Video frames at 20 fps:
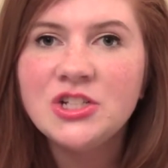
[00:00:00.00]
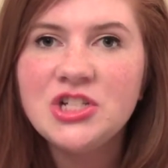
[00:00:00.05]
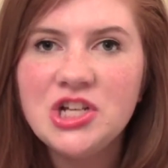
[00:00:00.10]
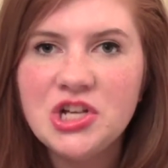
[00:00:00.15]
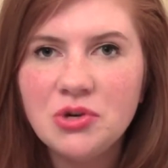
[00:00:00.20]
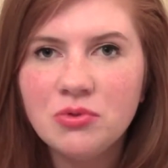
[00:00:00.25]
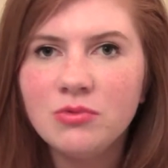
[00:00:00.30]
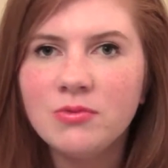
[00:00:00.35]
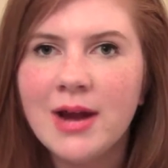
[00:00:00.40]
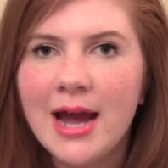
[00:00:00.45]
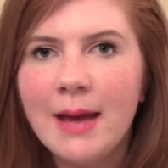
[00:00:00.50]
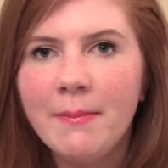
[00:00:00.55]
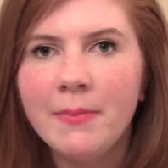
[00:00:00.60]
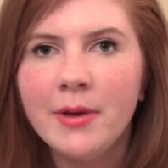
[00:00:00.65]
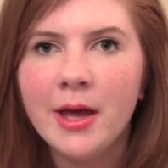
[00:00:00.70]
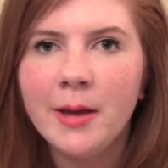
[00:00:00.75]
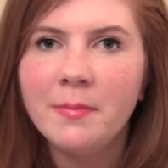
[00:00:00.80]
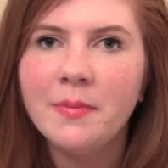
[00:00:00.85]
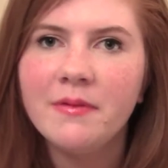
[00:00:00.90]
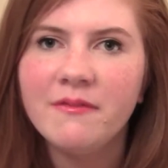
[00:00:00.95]
June
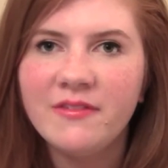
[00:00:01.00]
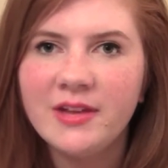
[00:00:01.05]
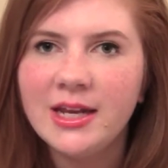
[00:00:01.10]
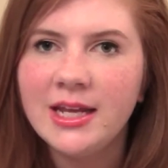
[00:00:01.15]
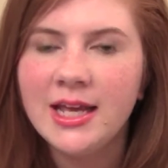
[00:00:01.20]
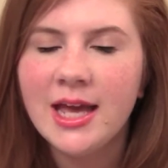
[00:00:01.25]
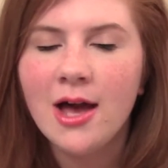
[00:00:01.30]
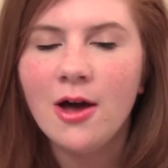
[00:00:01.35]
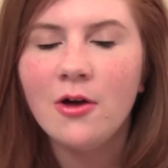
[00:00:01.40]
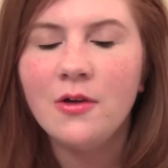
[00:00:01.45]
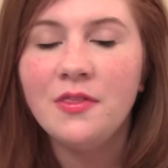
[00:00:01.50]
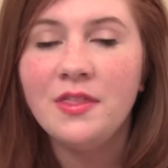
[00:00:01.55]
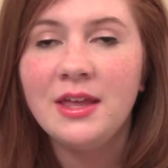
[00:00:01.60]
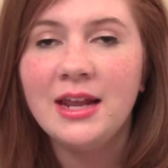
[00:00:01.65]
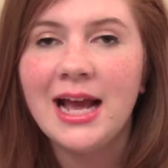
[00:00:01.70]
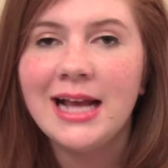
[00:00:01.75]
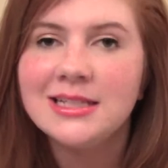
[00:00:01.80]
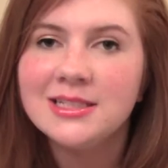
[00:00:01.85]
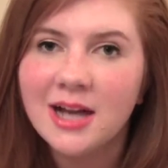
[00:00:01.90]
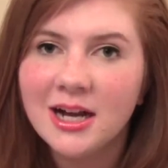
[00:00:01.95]
wrap-up video,
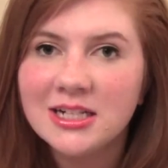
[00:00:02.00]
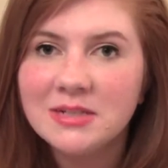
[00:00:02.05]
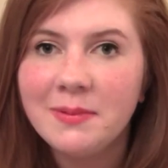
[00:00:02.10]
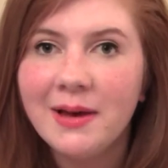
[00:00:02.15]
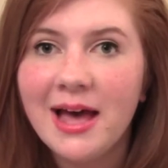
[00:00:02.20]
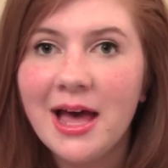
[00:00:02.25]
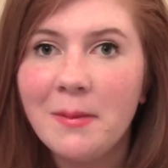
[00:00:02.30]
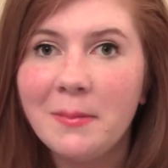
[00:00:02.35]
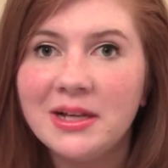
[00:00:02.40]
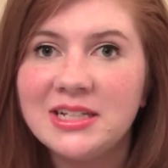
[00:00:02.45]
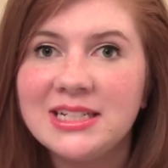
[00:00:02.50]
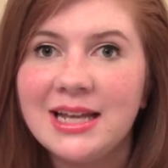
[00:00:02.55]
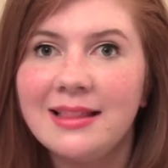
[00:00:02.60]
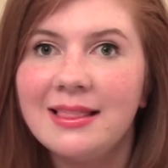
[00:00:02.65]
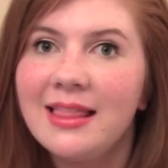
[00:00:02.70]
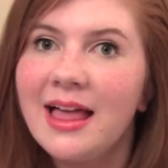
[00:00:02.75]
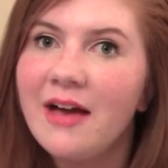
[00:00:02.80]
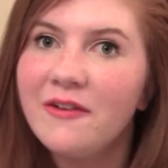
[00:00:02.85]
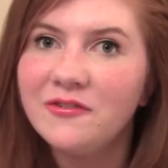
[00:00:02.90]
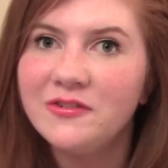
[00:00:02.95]
then I talked about how much
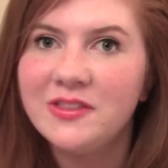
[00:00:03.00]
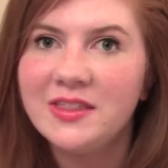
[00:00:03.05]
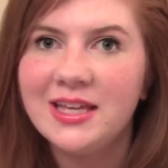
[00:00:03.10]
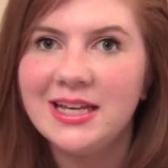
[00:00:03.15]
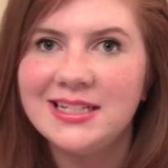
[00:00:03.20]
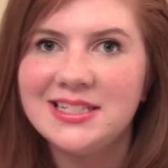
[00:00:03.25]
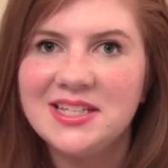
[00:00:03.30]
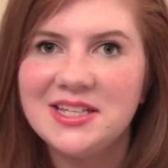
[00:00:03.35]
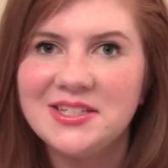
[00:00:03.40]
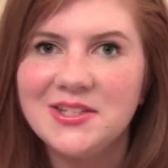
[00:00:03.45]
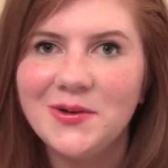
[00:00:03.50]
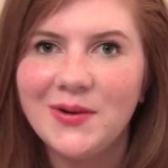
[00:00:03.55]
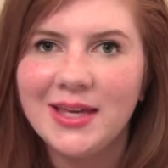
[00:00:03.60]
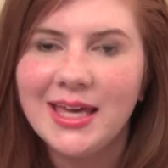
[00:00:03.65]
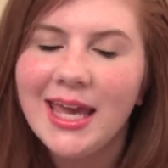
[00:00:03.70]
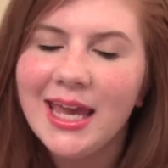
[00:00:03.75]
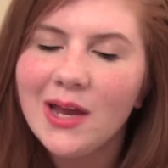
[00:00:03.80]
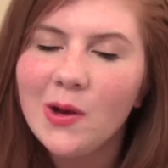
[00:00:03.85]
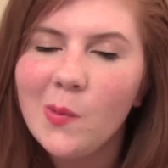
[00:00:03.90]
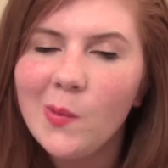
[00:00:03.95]
I loved this, so I
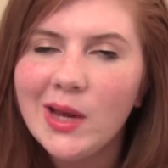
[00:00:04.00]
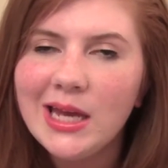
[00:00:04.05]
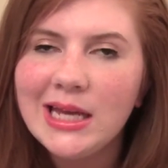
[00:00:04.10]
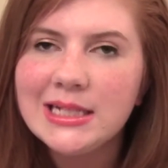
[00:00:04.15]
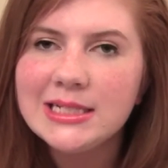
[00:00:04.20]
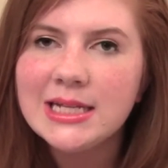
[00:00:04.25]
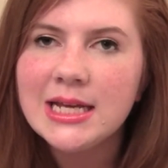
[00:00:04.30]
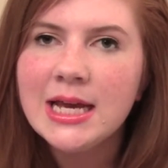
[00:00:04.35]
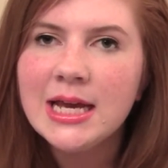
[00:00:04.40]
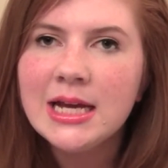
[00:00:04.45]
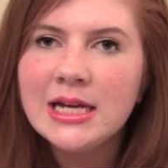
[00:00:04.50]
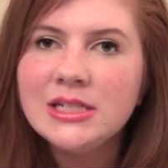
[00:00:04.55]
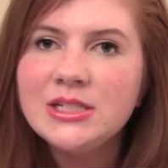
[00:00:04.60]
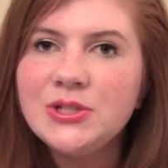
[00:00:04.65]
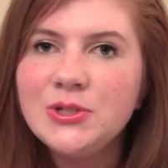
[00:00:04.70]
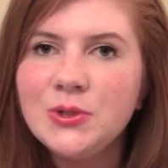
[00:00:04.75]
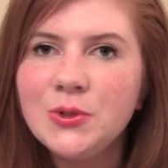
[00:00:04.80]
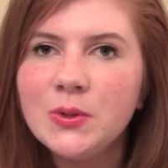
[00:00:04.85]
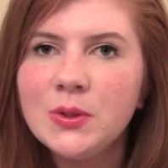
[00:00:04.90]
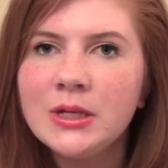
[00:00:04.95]
can't wait
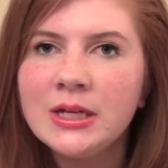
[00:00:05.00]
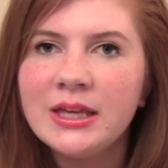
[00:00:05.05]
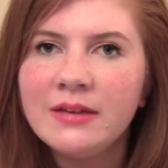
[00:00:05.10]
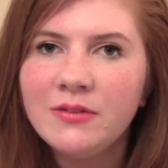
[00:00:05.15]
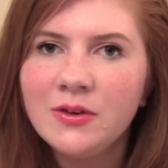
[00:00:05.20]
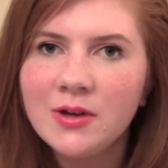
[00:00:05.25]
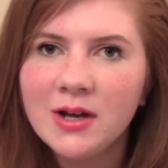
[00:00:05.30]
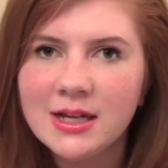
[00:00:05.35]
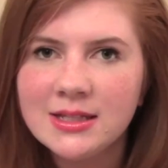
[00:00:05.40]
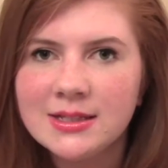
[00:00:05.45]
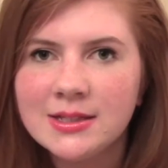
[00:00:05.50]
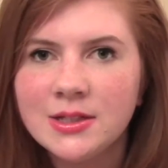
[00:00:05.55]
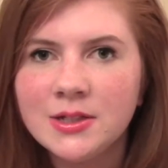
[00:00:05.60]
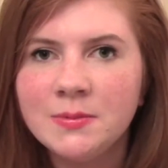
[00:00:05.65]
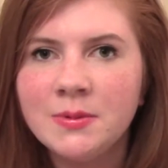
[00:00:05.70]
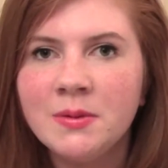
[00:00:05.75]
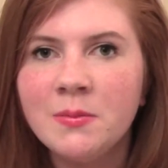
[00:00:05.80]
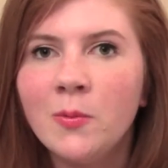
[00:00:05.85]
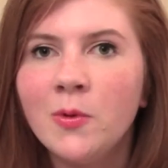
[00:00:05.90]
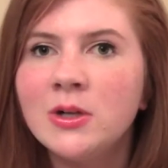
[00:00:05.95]
to give you guys a
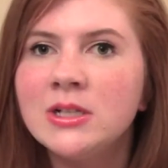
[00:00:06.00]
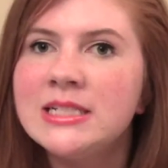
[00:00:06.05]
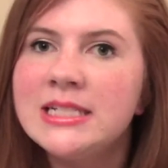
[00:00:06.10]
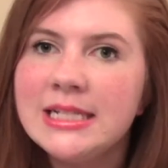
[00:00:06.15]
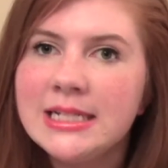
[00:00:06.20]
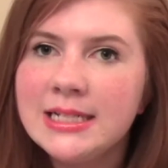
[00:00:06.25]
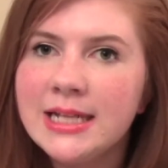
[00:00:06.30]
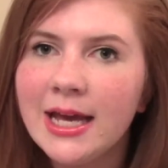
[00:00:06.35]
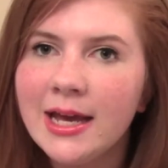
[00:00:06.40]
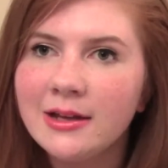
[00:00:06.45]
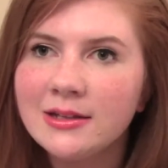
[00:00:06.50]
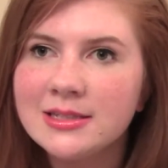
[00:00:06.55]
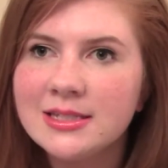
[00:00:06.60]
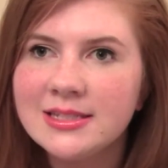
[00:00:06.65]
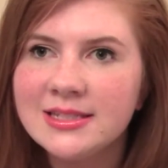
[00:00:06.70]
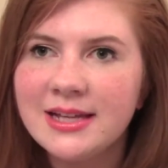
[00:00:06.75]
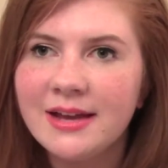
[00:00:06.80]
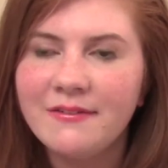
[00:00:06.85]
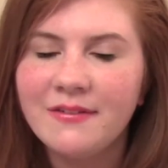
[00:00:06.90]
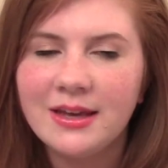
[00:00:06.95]
little bit more details
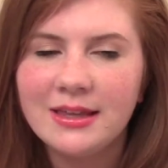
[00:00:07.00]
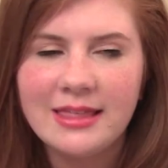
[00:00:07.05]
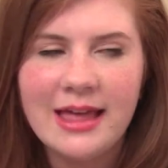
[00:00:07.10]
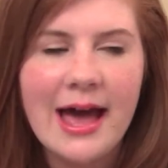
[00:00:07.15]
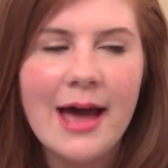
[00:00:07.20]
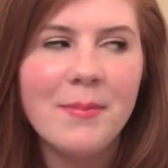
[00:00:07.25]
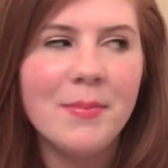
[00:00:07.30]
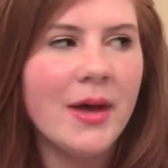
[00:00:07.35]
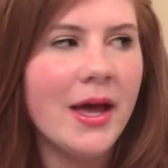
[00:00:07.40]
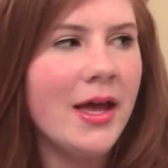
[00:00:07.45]
and stuff like that.